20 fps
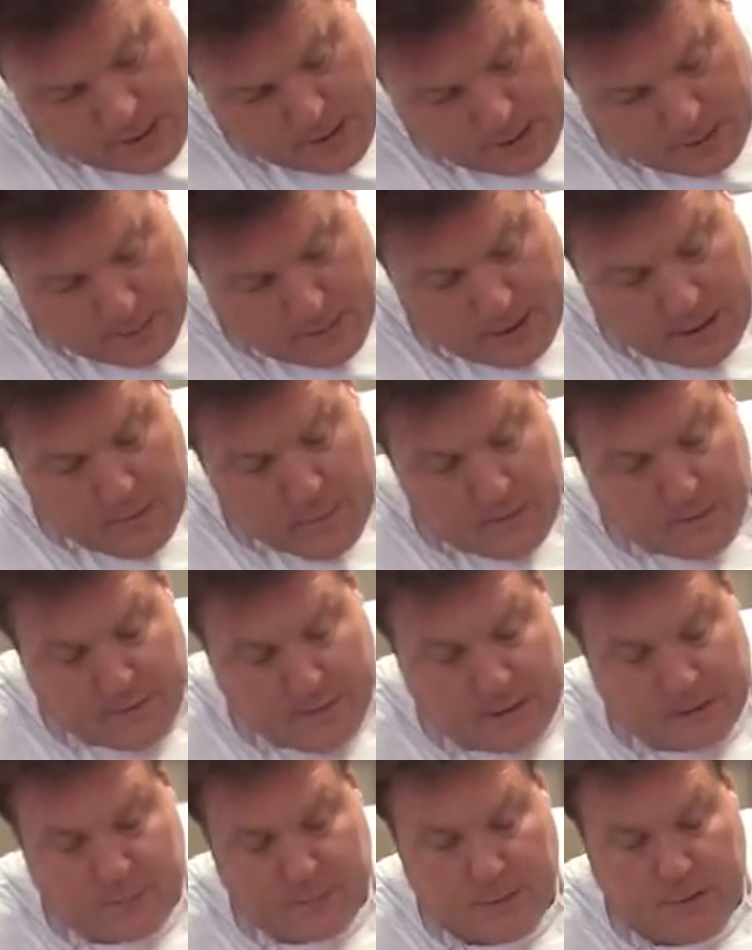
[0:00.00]
And the bottom of the
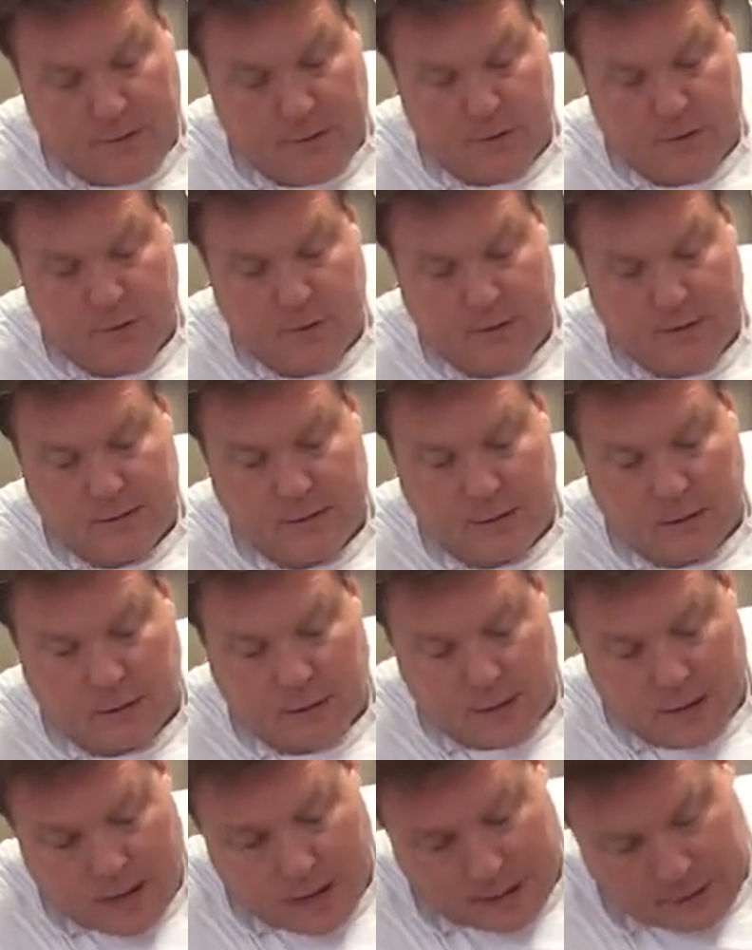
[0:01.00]
faceplate also has a little
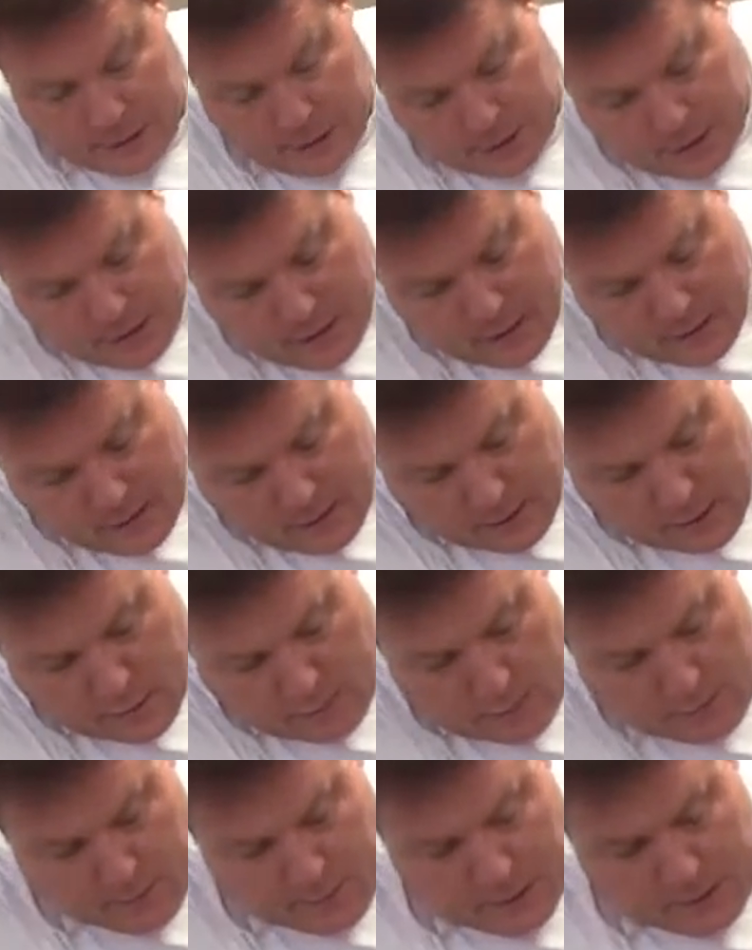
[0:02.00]
notch that
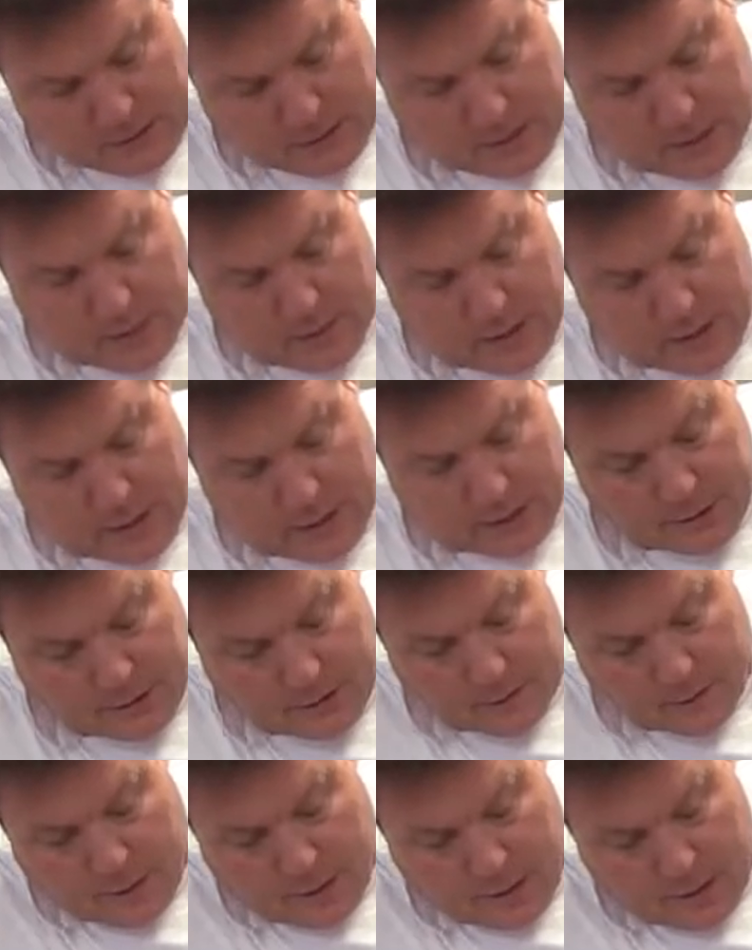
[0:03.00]
corresponds to a notch
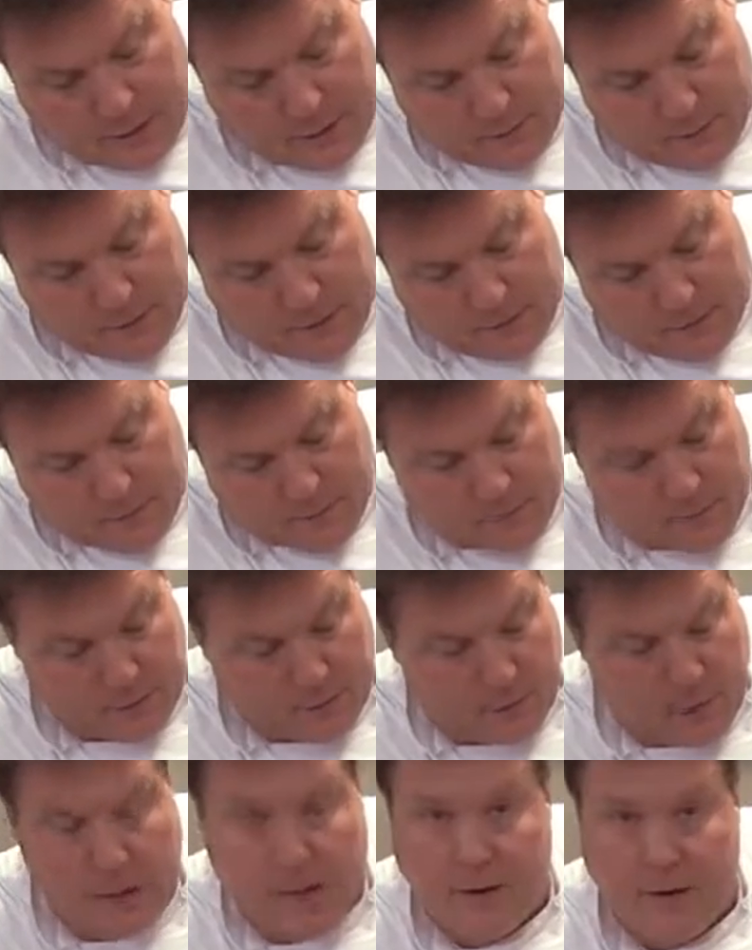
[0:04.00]
in the bottom of the
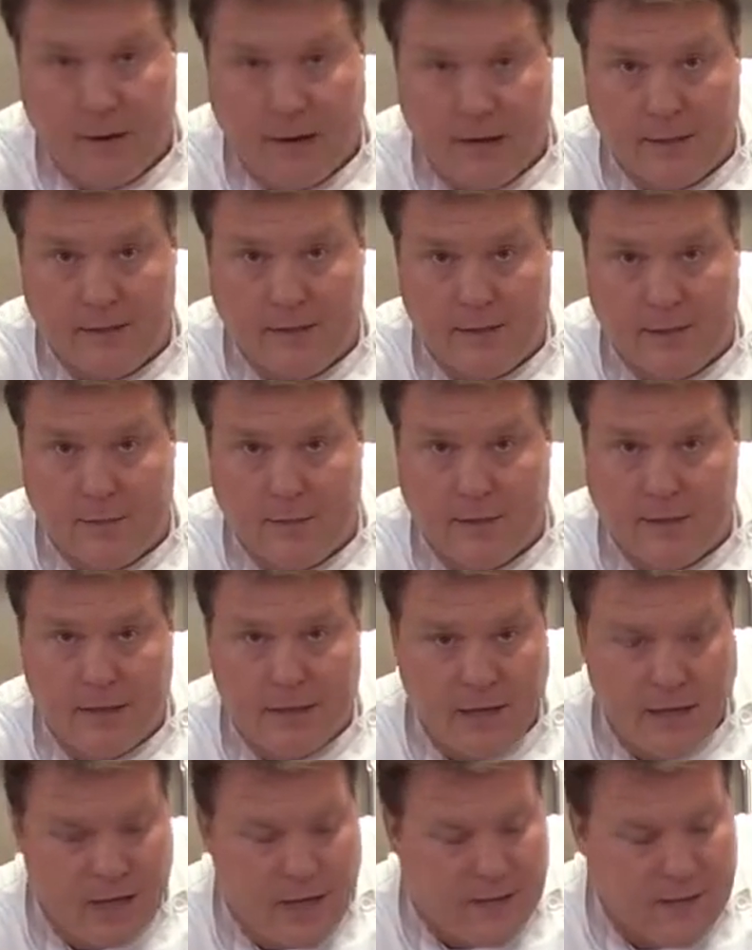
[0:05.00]
grinder head
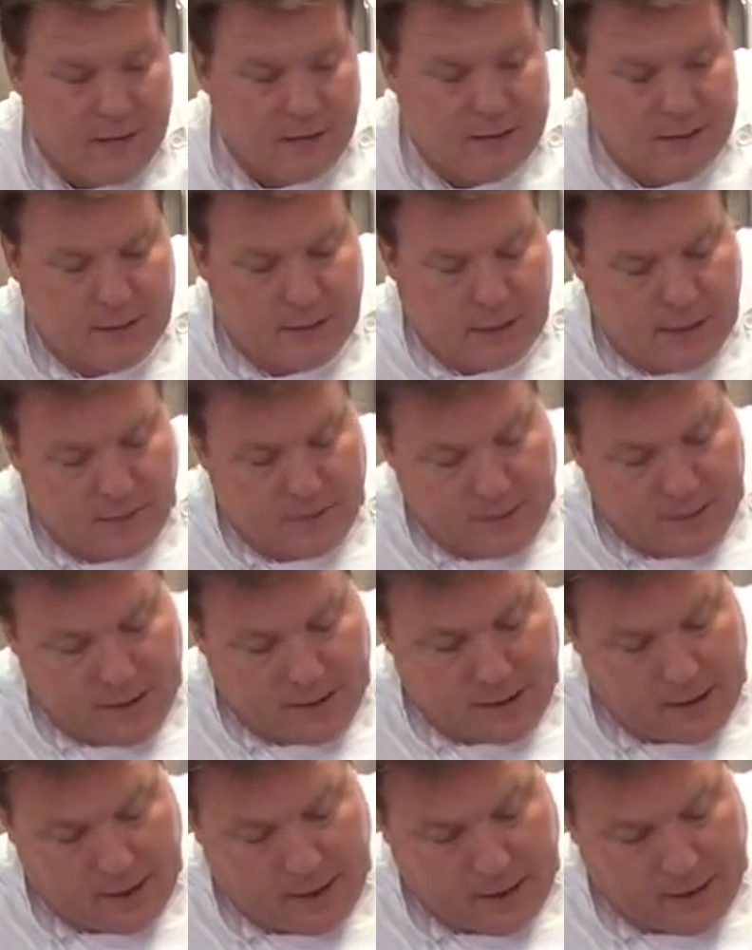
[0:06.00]
assembly. That's to keep
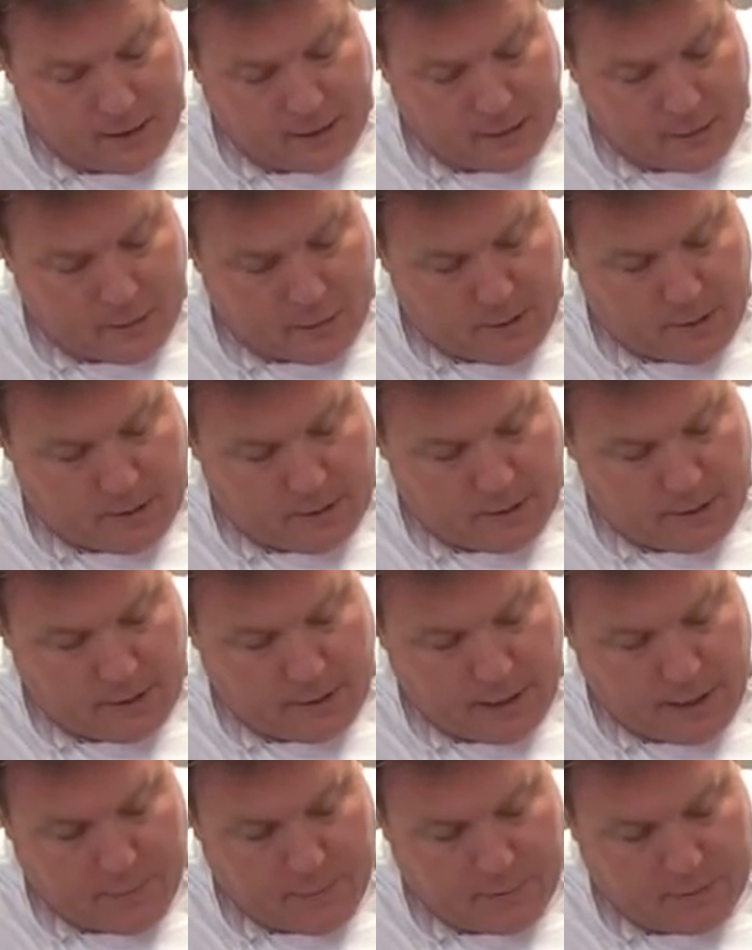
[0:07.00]
that on correctly
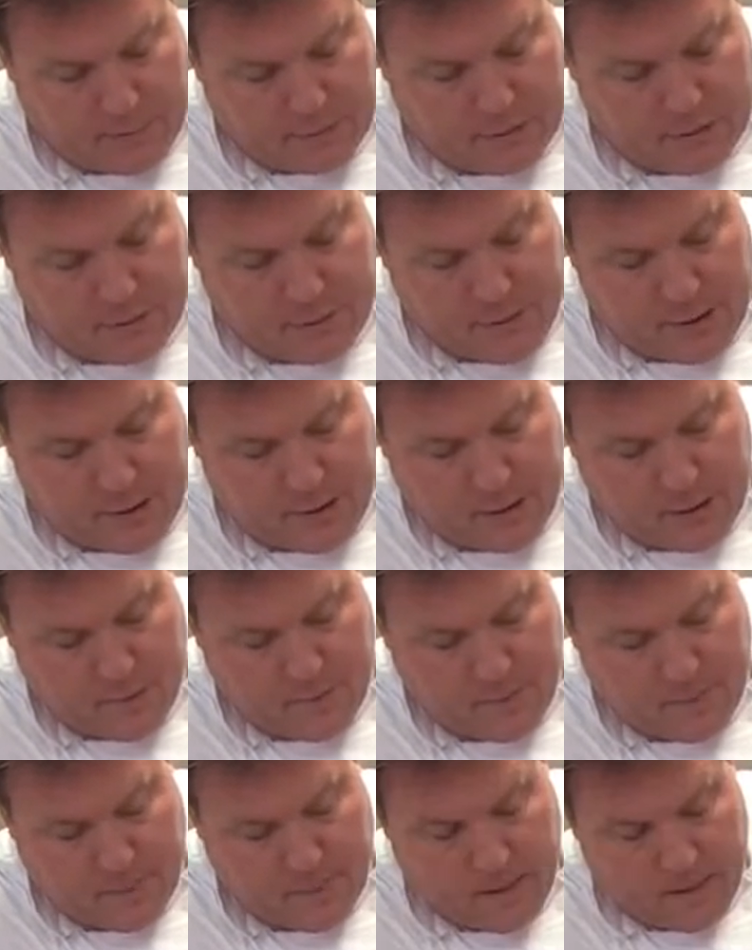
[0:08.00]
and keep it from spinning
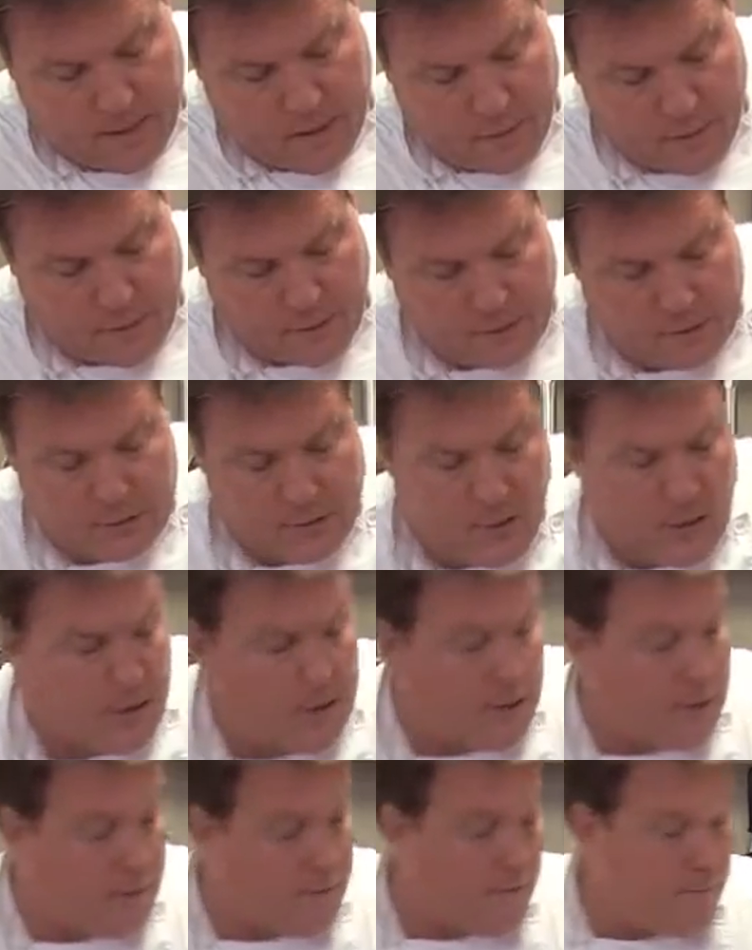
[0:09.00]
when it's
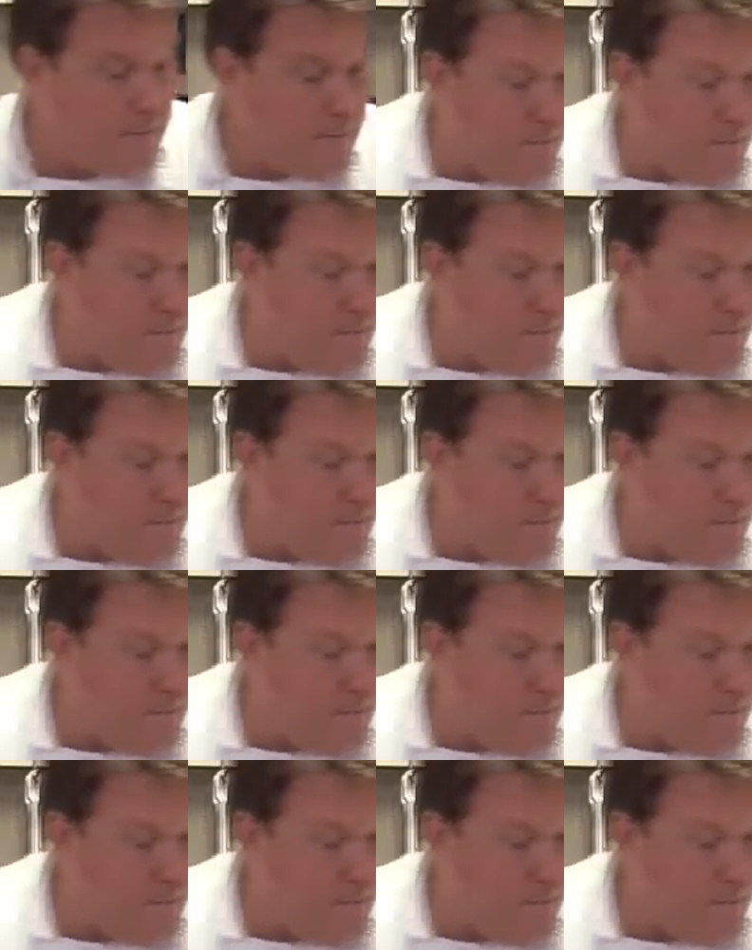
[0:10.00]
grinding.